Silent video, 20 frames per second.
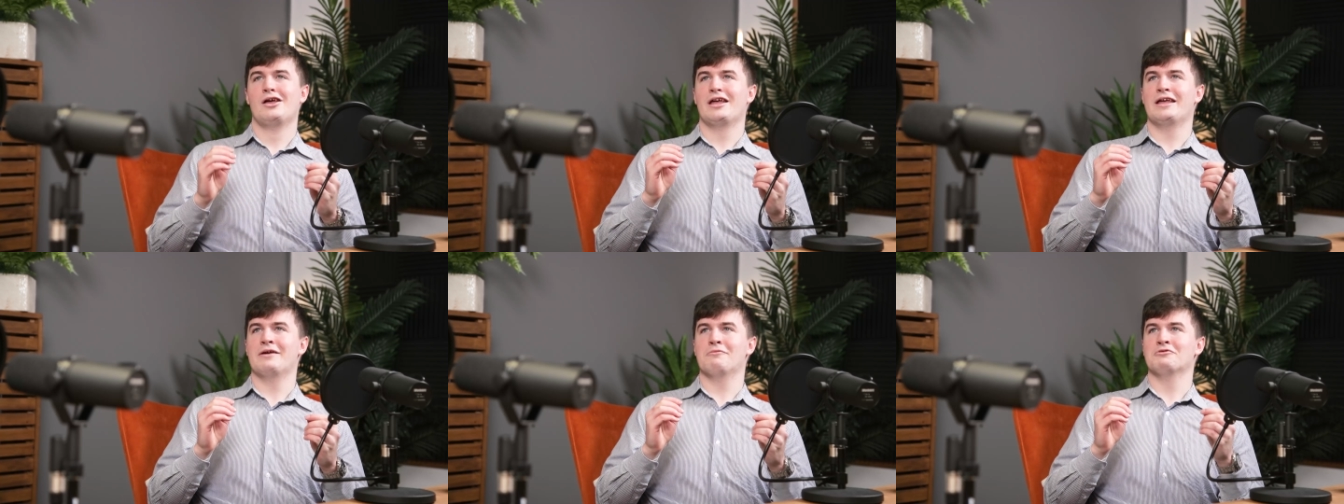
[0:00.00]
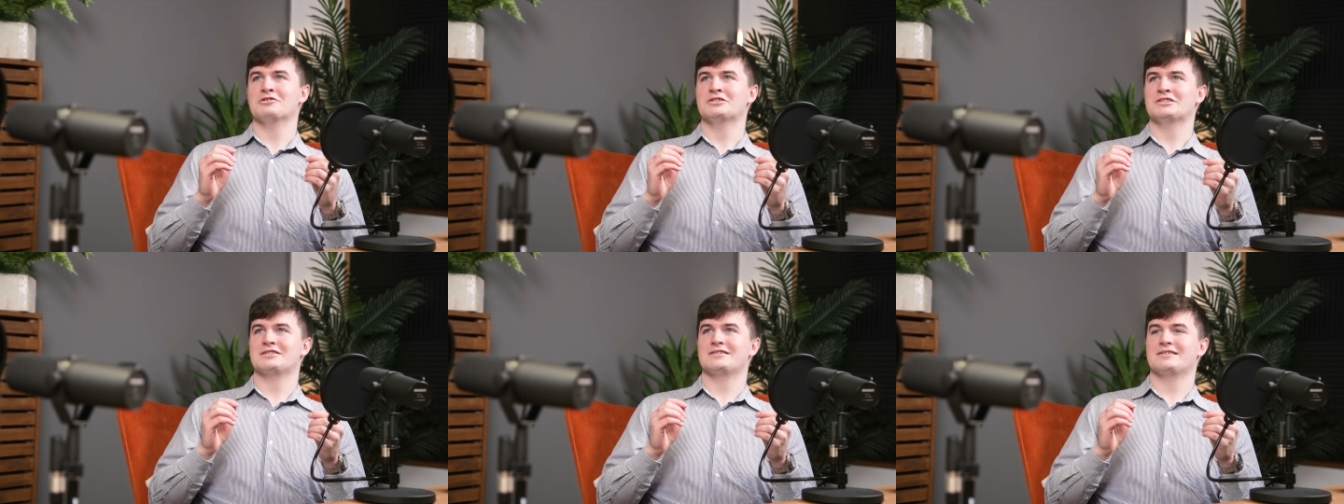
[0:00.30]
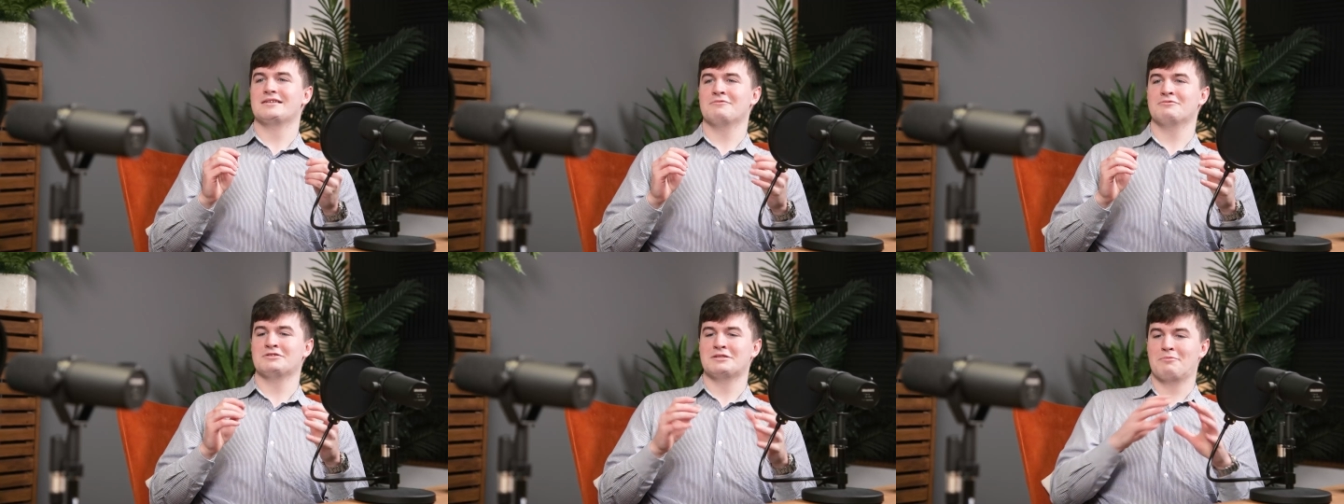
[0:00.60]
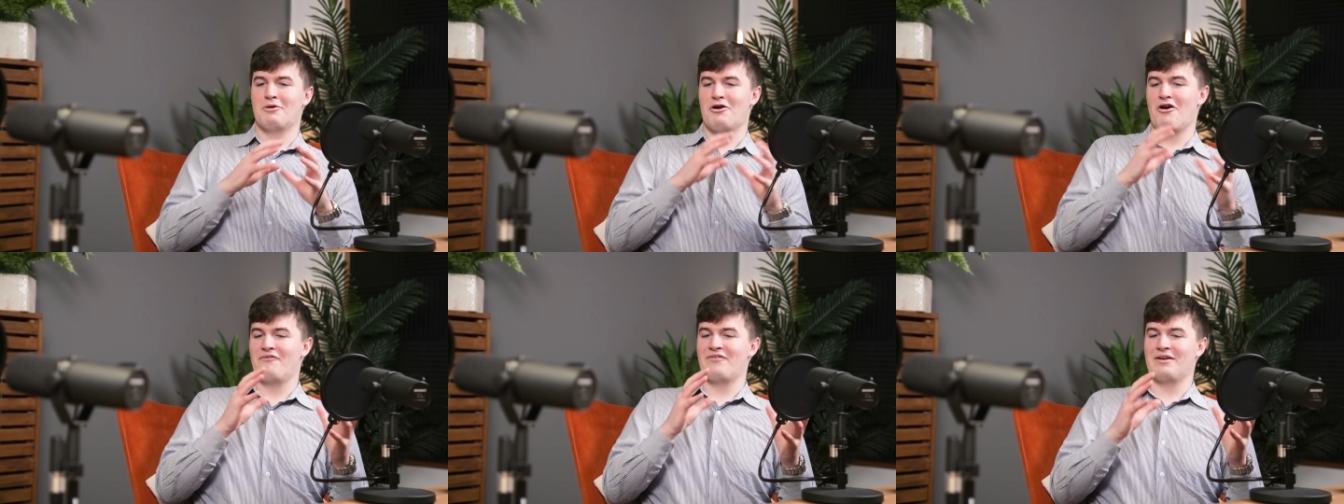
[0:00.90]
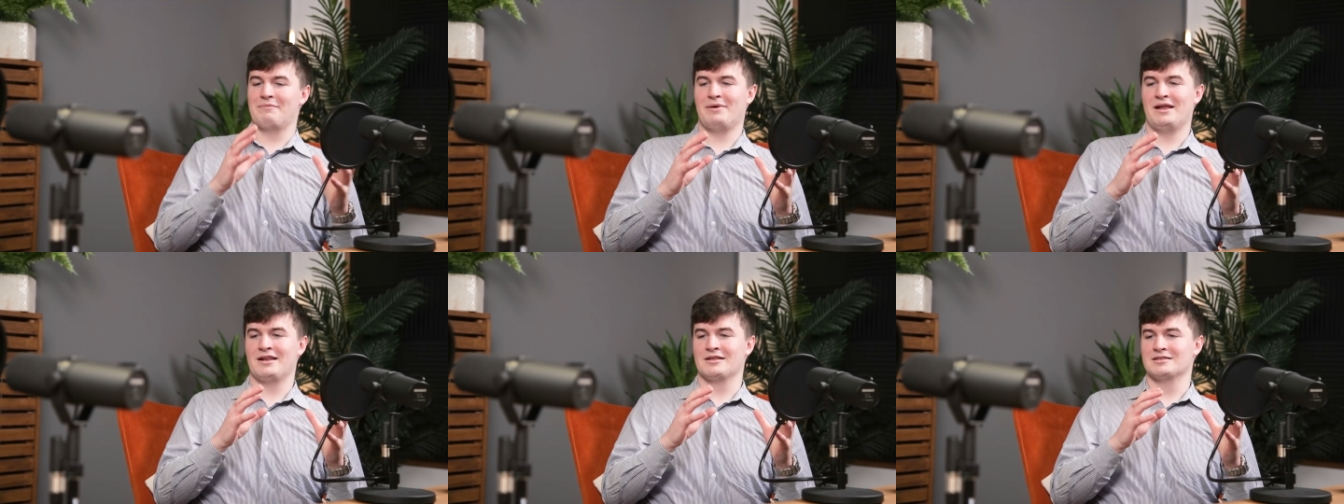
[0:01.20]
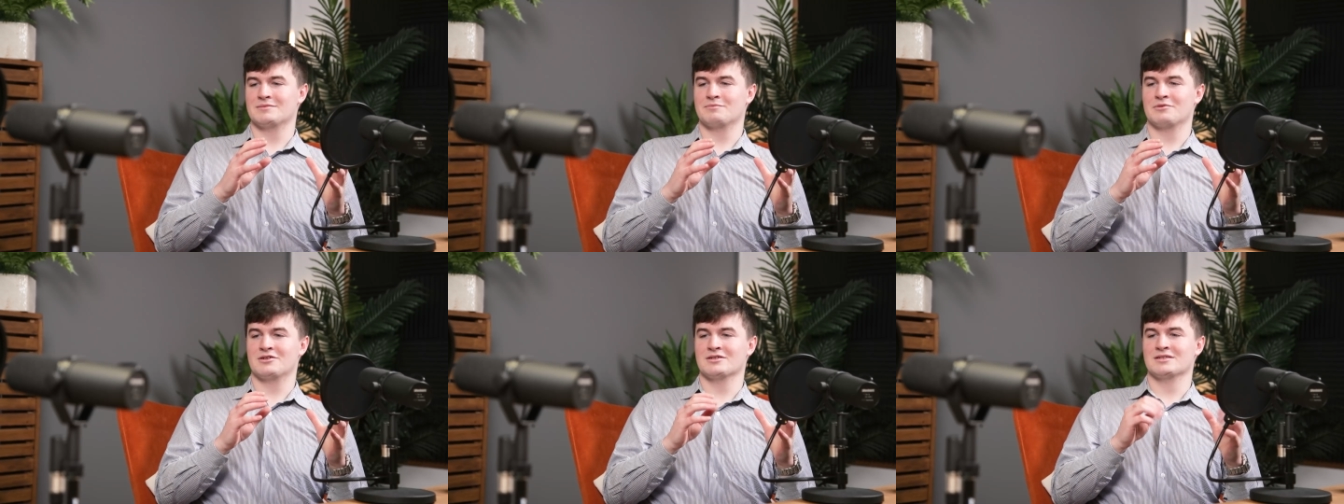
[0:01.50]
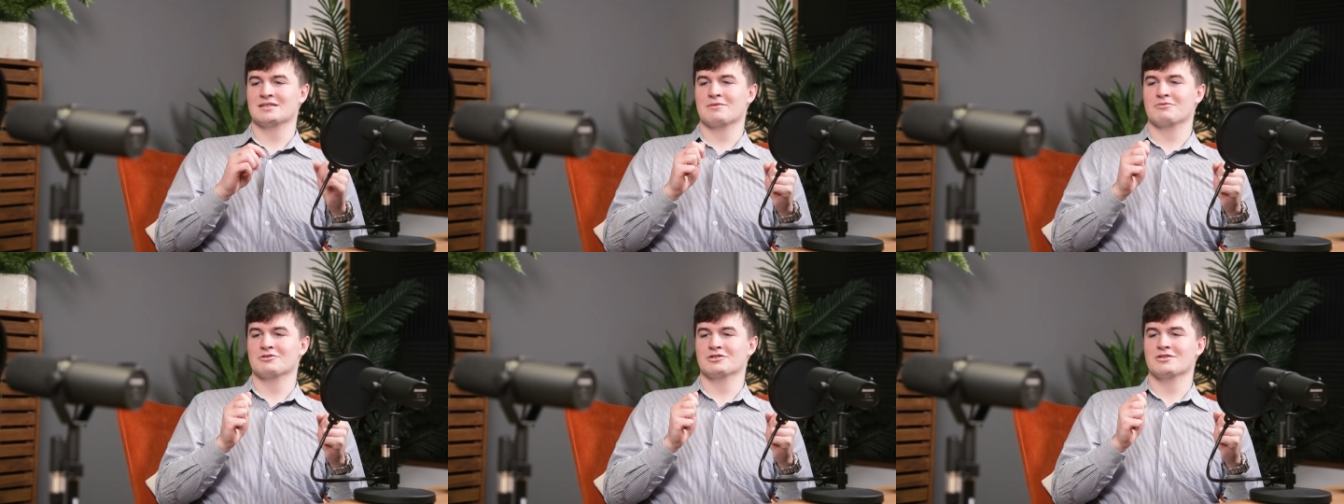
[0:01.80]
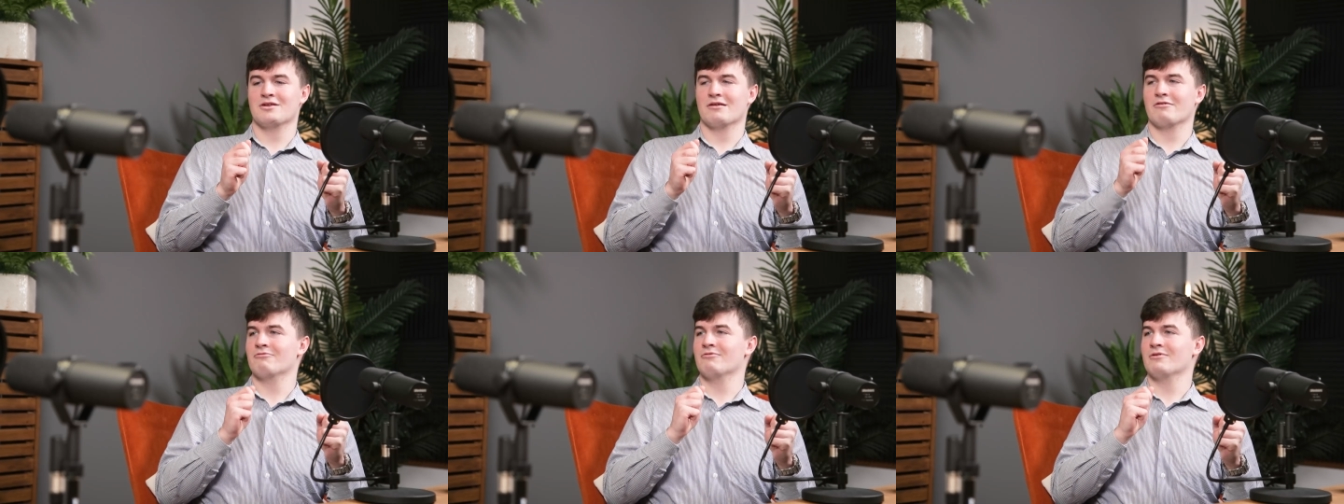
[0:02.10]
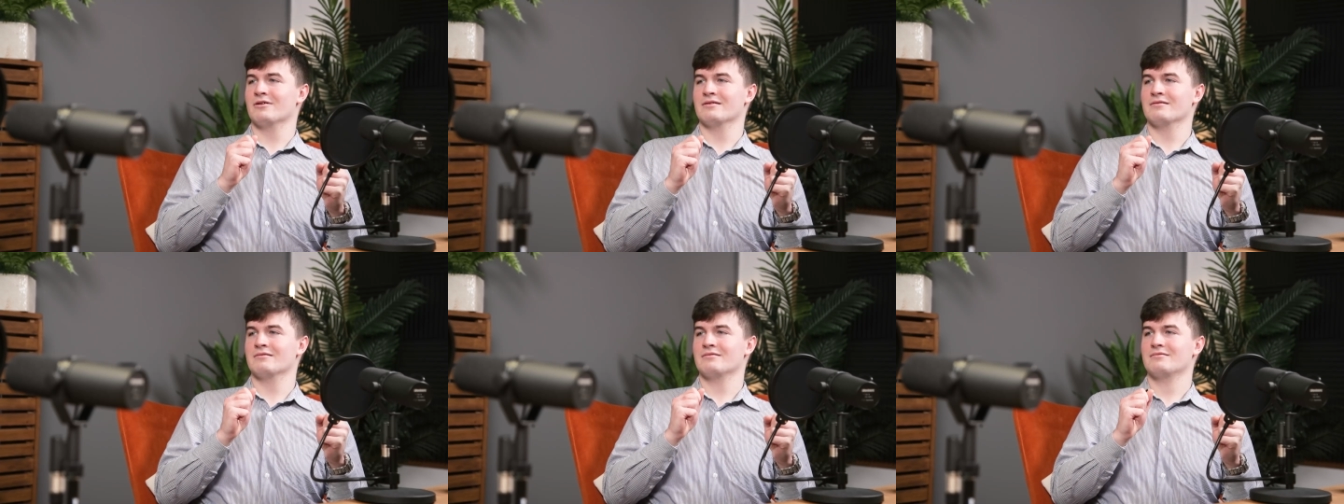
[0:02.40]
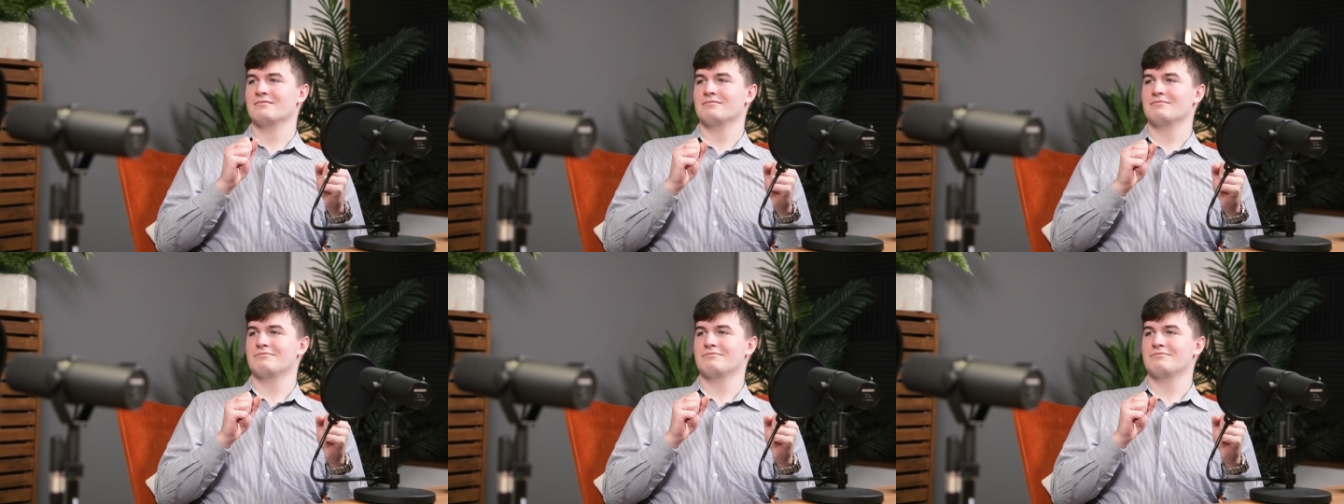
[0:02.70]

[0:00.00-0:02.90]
It was the perfect balance because there was no one